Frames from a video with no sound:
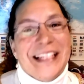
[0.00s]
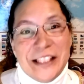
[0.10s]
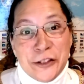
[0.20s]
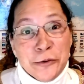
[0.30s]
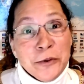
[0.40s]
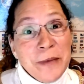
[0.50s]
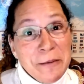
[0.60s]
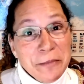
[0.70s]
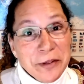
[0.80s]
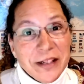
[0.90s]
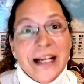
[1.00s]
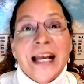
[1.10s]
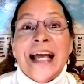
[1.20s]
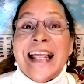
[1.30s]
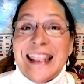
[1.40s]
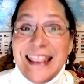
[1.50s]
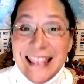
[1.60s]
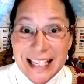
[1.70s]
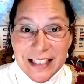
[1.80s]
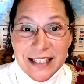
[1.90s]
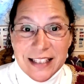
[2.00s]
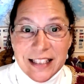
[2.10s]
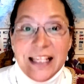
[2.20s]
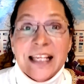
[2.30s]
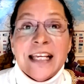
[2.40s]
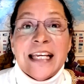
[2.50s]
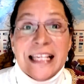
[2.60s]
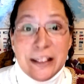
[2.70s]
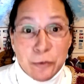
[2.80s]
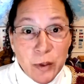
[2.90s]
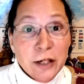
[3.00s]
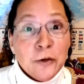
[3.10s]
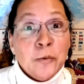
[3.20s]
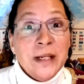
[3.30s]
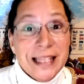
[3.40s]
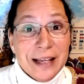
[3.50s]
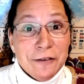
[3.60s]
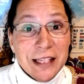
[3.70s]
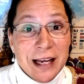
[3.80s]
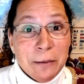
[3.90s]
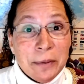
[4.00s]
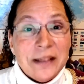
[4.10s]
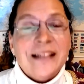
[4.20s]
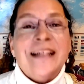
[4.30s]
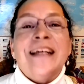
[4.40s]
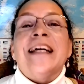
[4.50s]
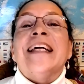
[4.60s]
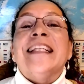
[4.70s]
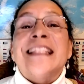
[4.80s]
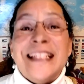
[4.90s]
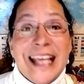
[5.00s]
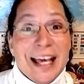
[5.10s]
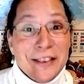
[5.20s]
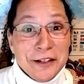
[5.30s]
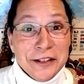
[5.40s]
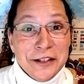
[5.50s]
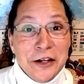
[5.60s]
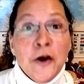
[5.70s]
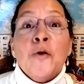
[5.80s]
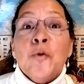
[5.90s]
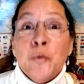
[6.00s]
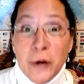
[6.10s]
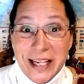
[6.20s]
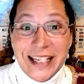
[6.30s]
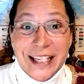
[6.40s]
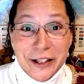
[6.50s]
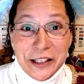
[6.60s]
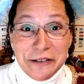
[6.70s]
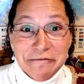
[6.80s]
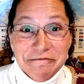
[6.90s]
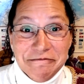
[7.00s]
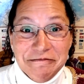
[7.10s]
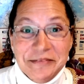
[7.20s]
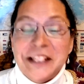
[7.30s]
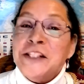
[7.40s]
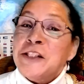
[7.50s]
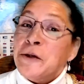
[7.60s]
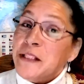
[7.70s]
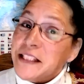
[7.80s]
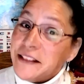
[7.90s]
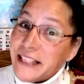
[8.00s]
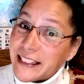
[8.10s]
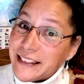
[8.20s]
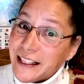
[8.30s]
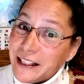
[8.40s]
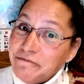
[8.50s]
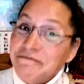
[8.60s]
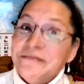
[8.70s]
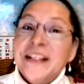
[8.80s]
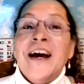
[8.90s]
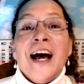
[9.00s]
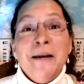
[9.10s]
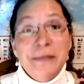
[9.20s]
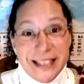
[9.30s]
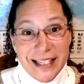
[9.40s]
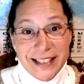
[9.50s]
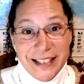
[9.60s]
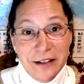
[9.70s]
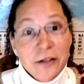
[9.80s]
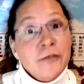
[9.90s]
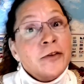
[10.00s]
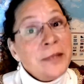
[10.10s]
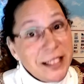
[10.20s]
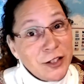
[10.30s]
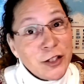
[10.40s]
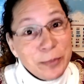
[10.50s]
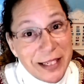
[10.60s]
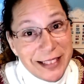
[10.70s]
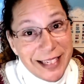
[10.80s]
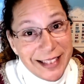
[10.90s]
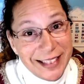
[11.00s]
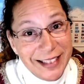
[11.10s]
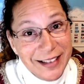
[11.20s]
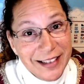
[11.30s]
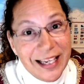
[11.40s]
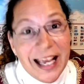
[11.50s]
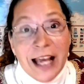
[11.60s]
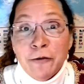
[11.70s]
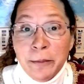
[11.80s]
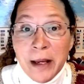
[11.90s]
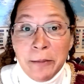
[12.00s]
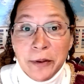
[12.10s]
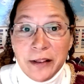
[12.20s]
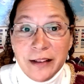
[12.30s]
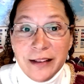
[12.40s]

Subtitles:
So remember, this is where we level up together, right here. So until next time, I'm Stacey from Stitches by Stacey, and remember,